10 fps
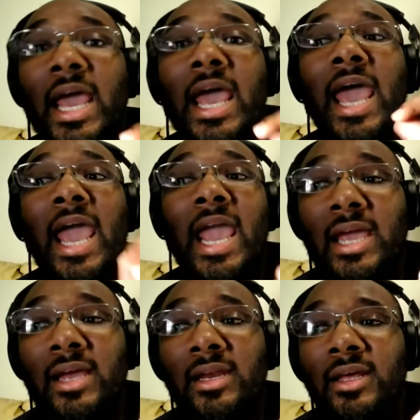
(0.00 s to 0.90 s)

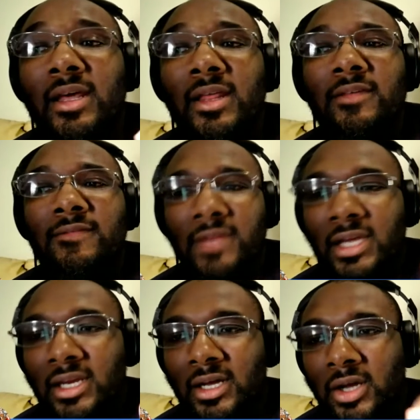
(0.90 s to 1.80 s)
And the
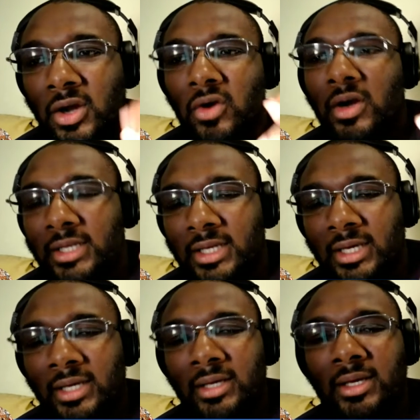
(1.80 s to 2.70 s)
Vita
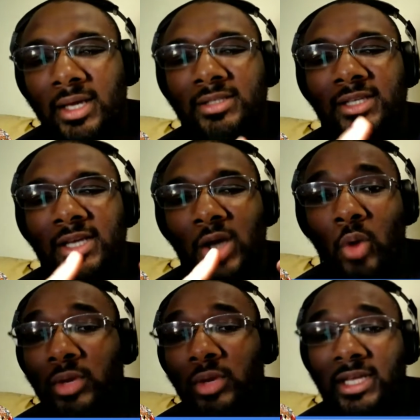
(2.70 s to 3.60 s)
currently is the
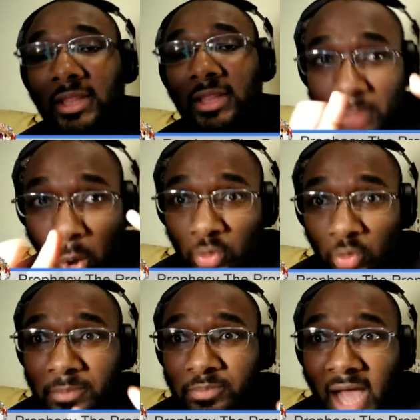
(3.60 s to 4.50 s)
only
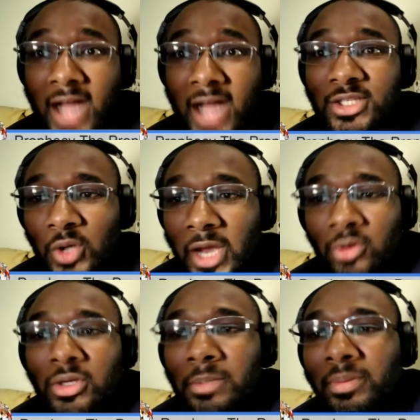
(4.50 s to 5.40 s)

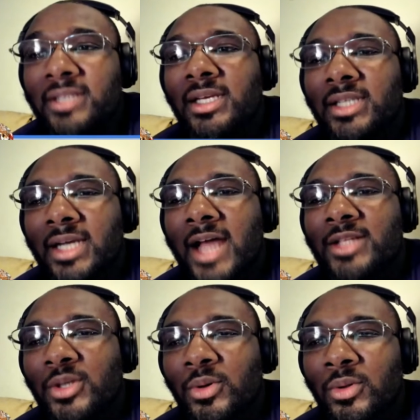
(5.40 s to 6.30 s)
PlayStation
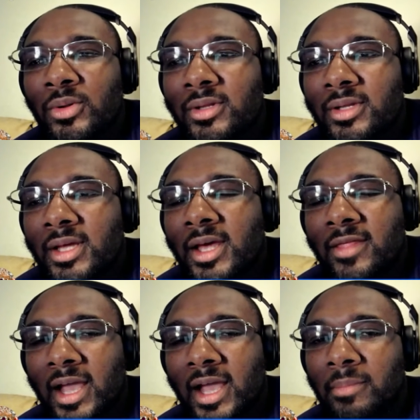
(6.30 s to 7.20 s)
console
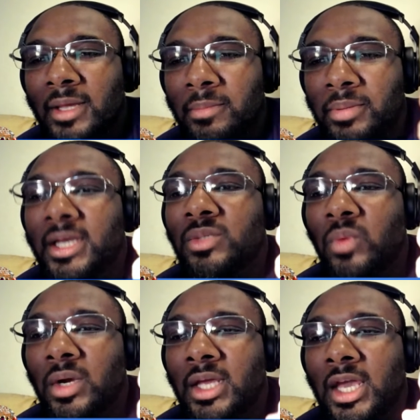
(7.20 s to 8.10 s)
that can play
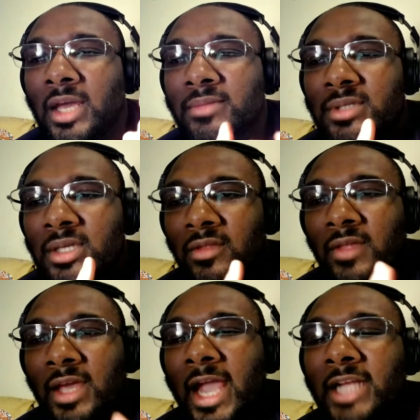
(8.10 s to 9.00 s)
PS1 games,
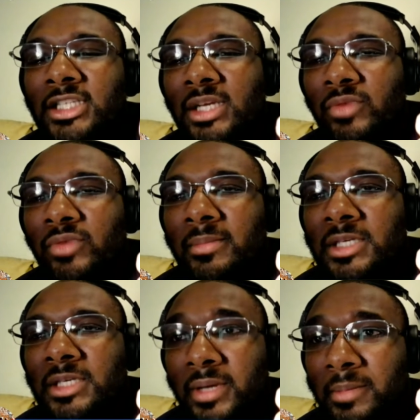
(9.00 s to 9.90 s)
the HD remix
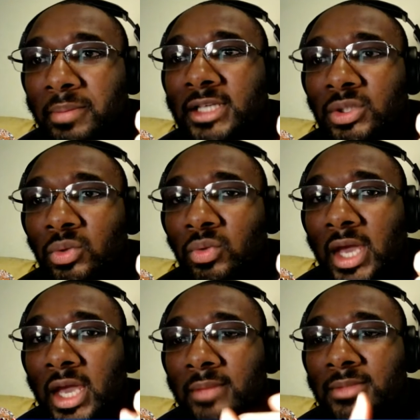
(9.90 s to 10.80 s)
PS2
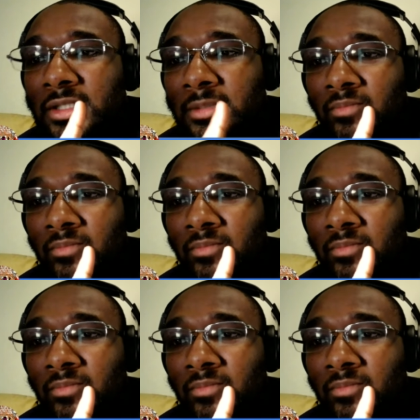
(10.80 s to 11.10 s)
games.